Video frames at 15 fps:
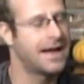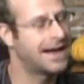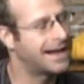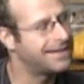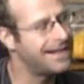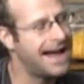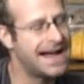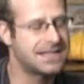
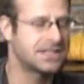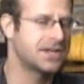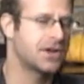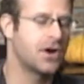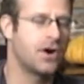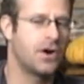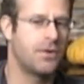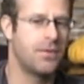Classic
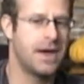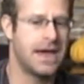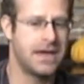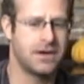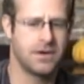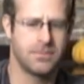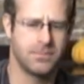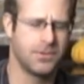
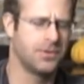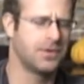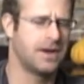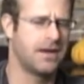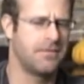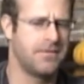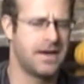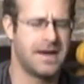08
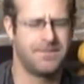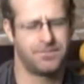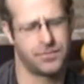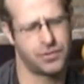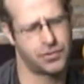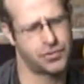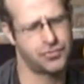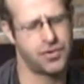Moulin,
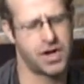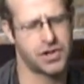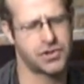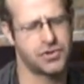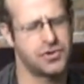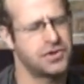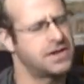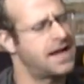
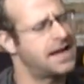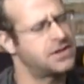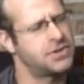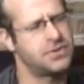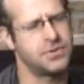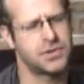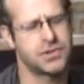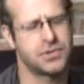structured, not
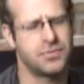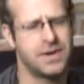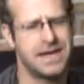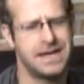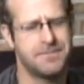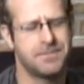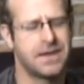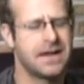too
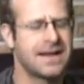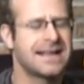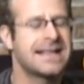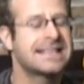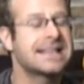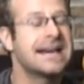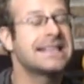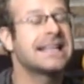sweet.
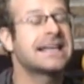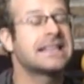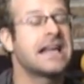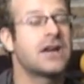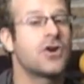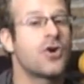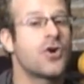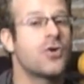It's got like
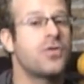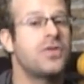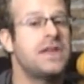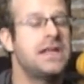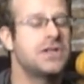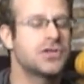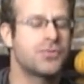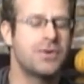that
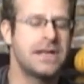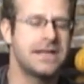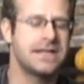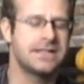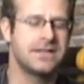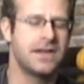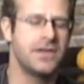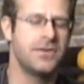earthy
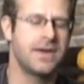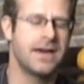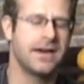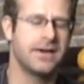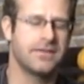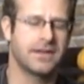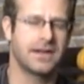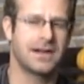sweetness that you get
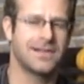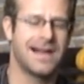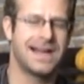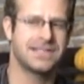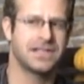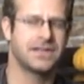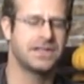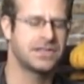out of like a
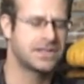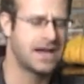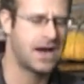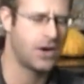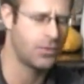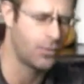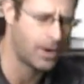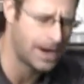classically
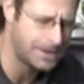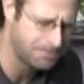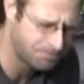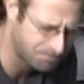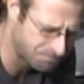styled wine.